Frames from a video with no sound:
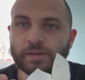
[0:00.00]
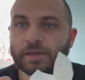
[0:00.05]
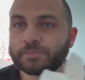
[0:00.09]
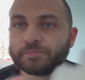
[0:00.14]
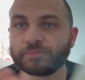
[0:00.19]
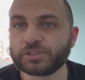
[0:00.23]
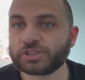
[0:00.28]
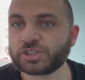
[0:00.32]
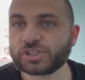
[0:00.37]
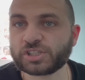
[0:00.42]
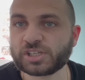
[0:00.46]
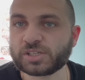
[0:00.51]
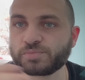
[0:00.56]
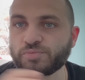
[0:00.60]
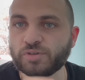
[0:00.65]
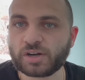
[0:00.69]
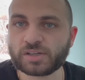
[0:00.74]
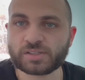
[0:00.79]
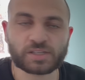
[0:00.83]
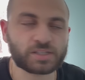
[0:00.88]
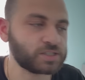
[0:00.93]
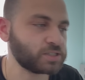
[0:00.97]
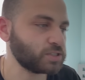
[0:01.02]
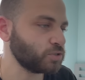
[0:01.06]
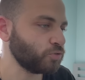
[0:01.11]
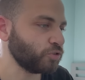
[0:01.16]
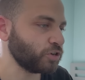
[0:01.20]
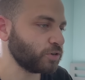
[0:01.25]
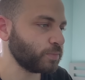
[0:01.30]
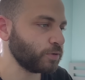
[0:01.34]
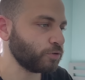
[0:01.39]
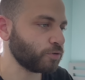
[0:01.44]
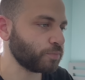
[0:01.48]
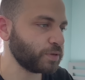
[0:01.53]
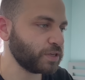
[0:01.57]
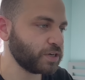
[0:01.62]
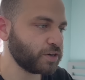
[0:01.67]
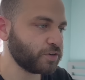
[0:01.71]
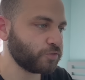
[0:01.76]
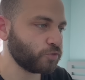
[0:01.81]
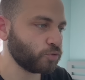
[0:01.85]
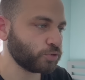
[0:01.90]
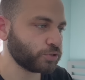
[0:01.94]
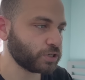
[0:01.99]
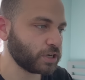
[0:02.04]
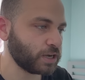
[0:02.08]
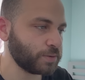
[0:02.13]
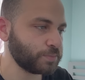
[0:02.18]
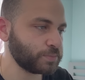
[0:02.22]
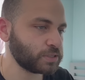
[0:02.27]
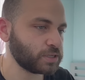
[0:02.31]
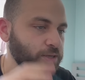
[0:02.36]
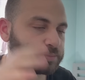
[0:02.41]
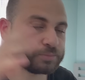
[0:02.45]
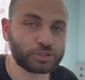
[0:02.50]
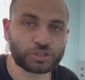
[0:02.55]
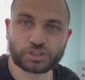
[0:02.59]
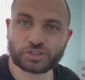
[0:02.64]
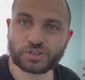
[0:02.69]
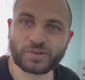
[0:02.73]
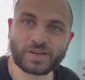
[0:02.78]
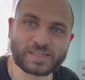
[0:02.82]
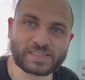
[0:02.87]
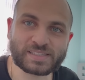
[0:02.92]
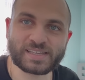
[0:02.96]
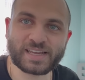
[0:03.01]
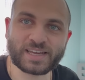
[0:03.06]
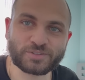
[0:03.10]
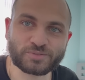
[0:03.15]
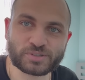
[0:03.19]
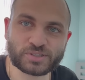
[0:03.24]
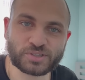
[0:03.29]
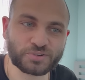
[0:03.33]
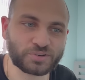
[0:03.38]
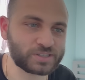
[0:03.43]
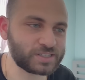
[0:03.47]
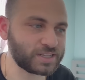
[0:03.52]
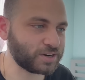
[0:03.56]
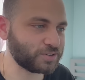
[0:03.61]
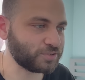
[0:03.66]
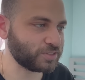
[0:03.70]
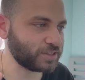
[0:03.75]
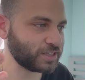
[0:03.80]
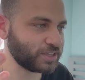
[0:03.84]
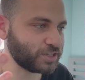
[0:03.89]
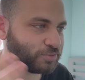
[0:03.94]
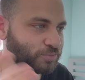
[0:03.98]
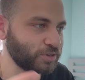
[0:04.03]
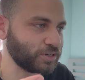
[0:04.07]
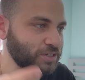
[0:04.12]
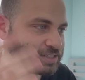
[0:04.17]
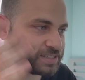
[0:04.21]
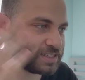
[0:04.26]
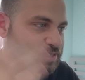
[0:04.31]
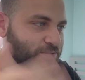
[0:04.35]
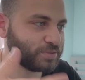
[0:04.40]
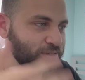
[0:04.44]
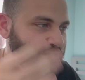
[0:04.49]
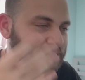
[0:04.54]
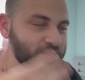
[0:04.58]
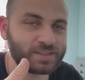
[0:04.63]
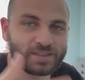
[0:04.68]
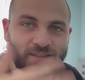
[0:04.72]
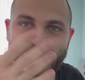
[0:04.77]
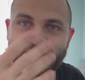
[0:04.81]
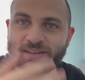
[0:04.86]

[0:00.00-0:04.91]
yeah, it's just this process is going to be repeated a few more times. I'm going to show you guys the end result because I don't think you want to see me,